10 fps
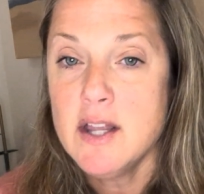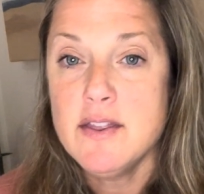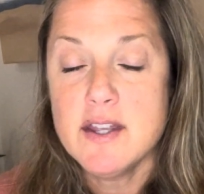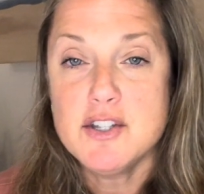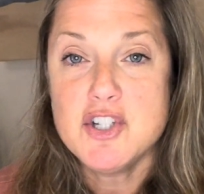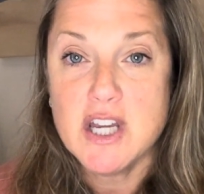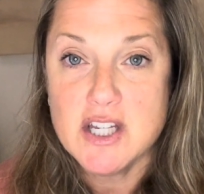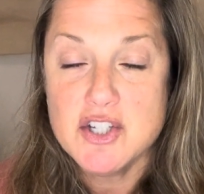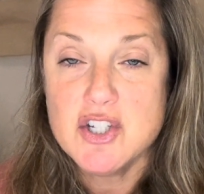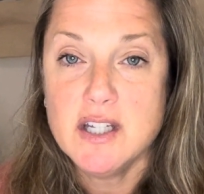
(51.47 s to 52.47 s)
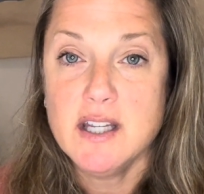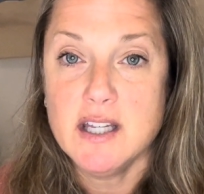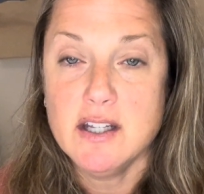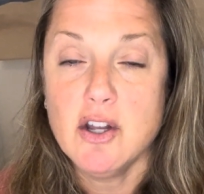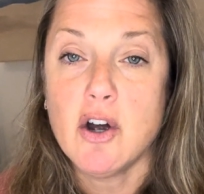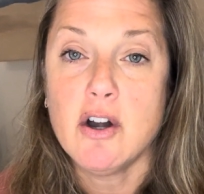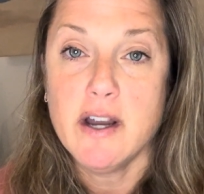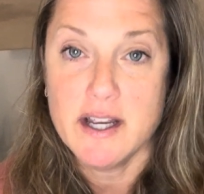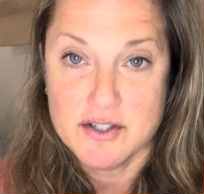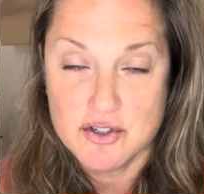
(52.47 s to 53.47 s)
the changing in our
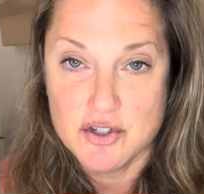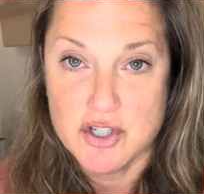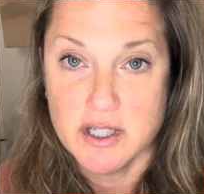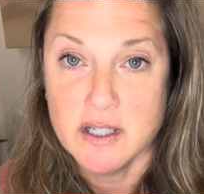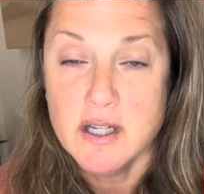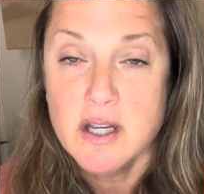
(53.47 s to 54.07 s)
estrogen